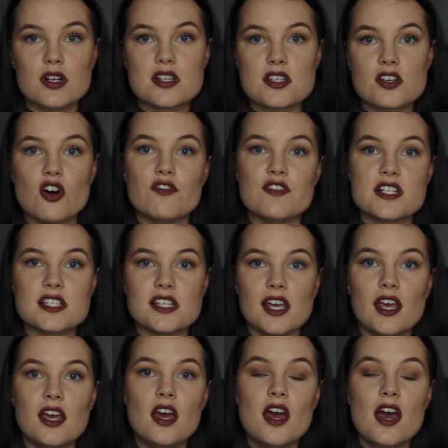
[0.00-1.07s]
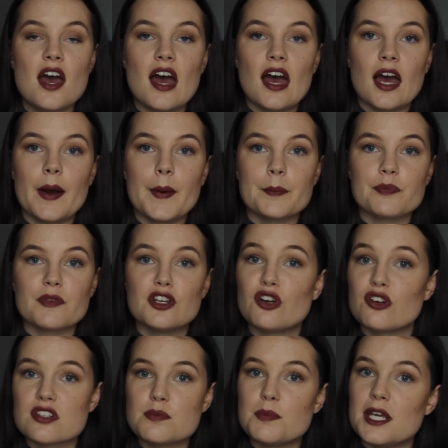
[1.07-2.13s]
It's obviously
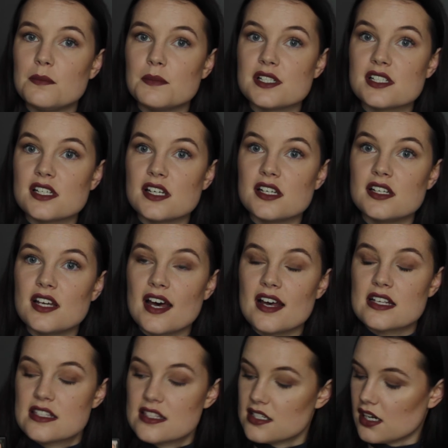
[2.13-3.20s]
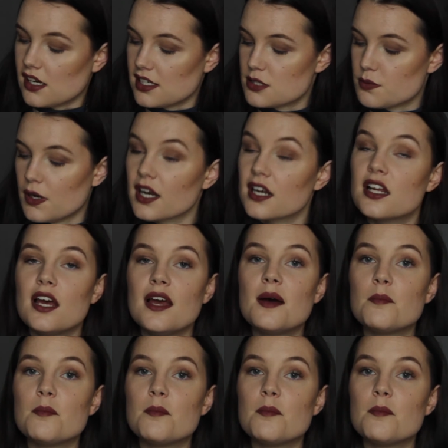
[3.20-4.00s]
not as pigmented as the NARS one,